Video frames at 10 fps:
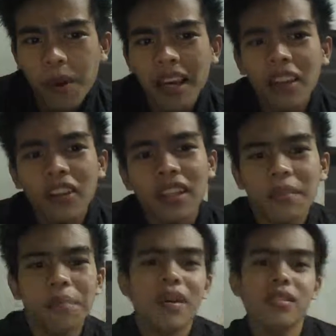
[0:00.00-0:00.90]
pilot
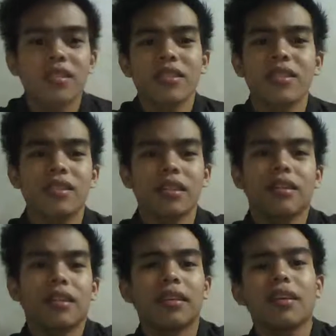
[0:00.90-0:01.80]
and passenger seat
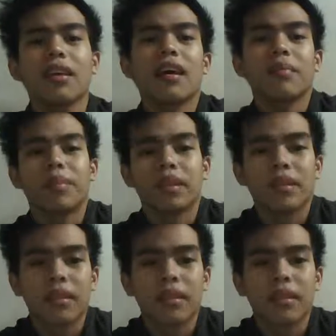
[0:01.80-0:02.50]
in the cockpit.